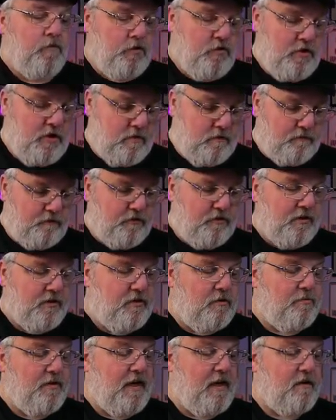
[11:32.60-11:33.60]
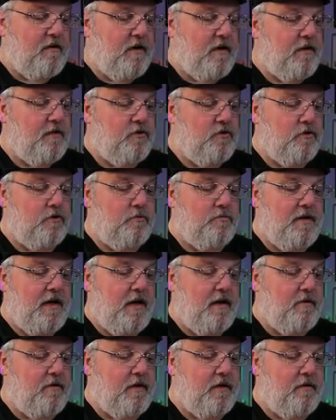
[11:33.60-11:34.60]
So, single battery, dual
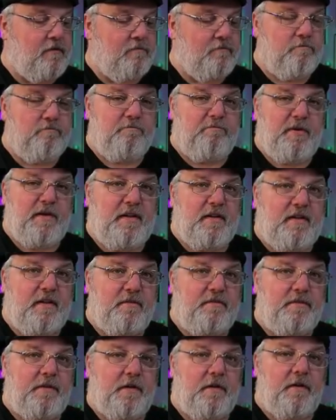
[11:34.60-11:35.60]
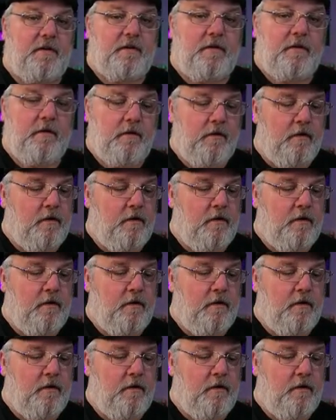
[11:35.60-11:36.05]
battery, big difference.